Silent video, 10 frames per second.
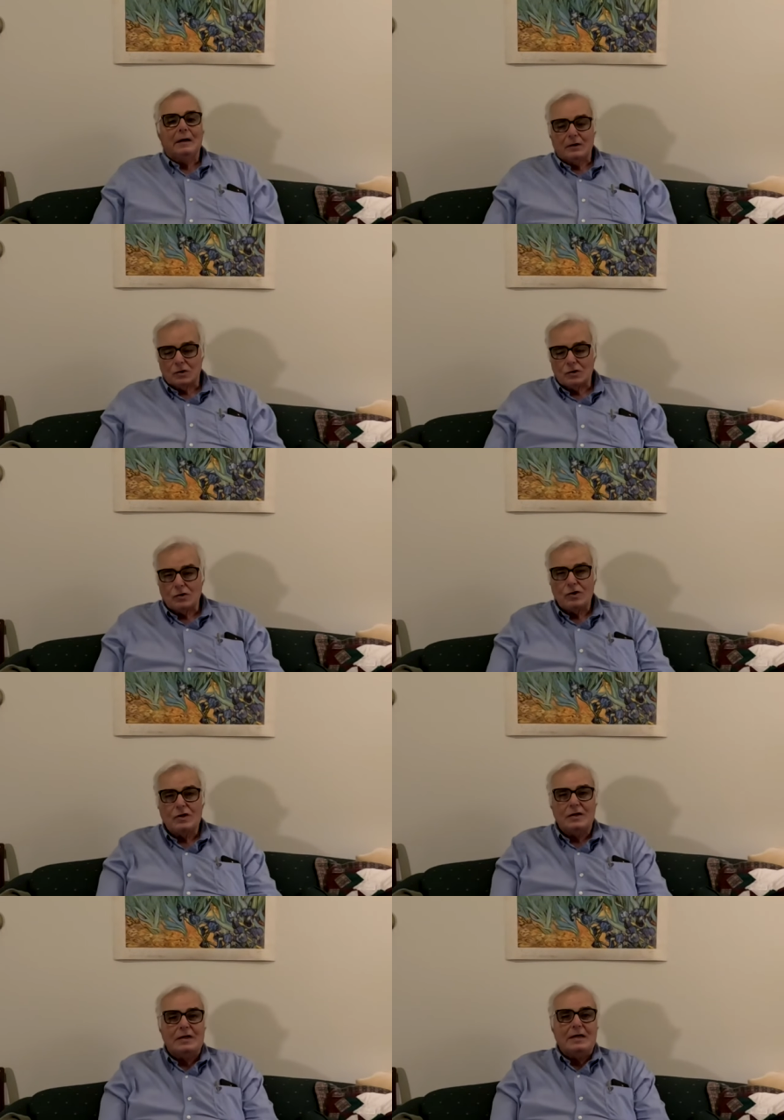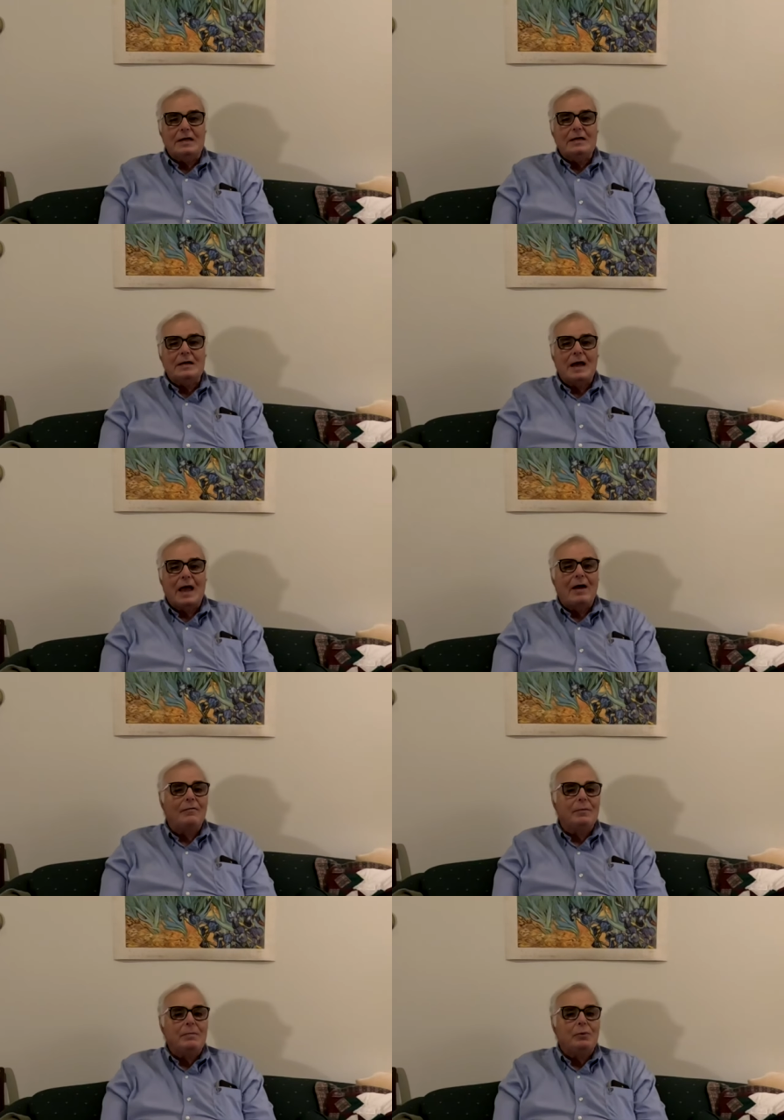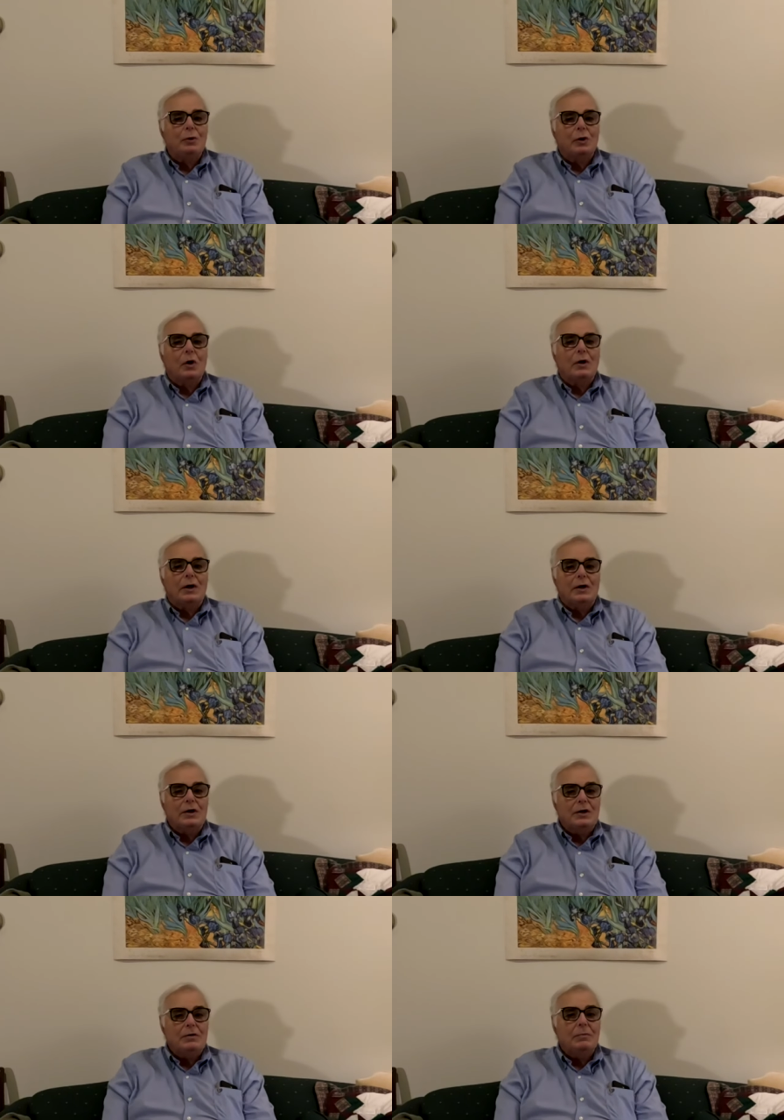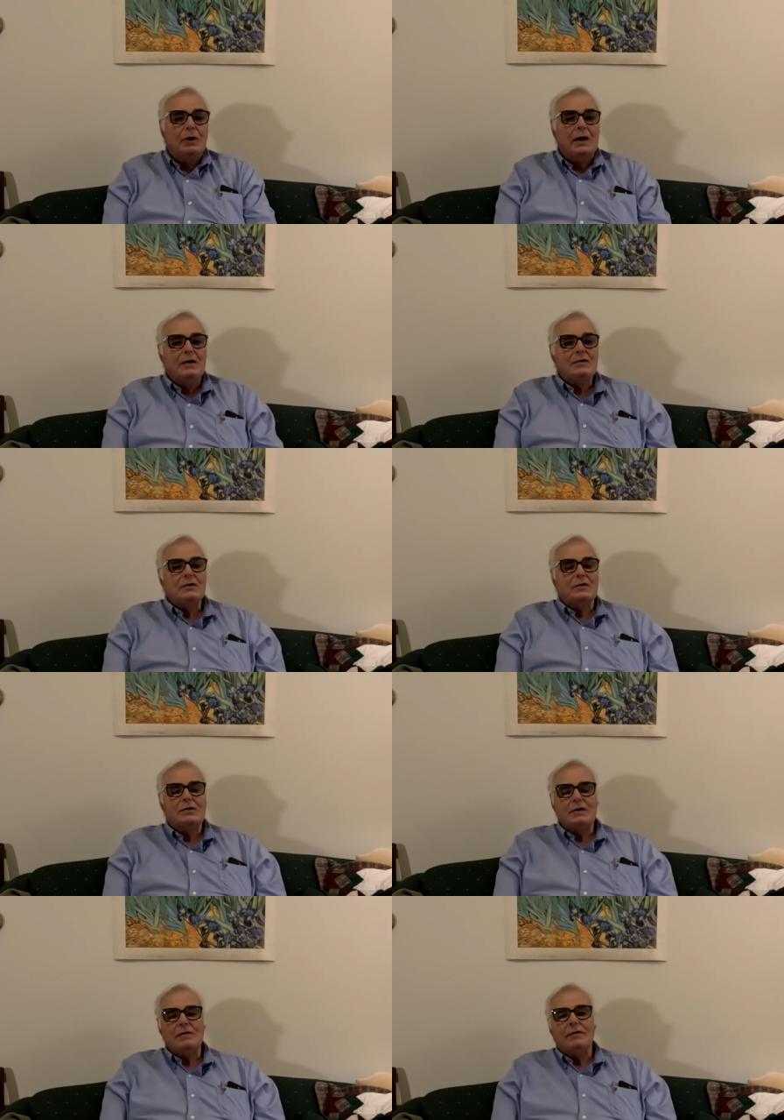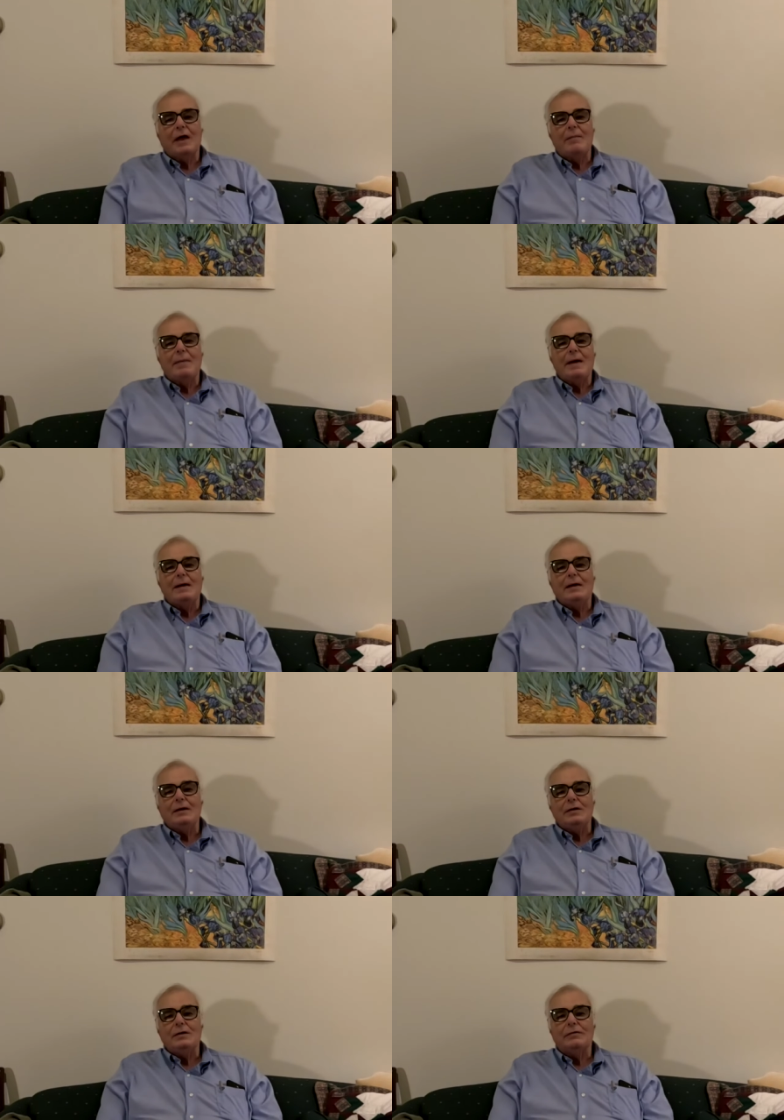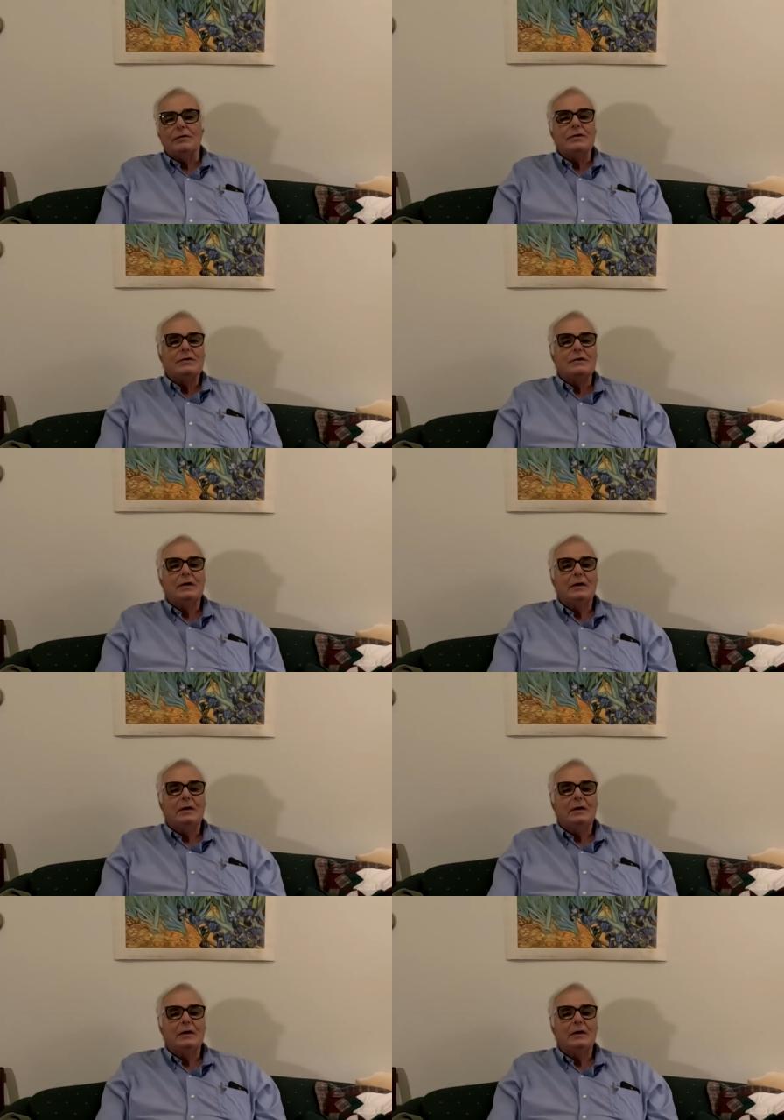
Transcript: The surgeon did have me put on a knee brace to see if that made any difference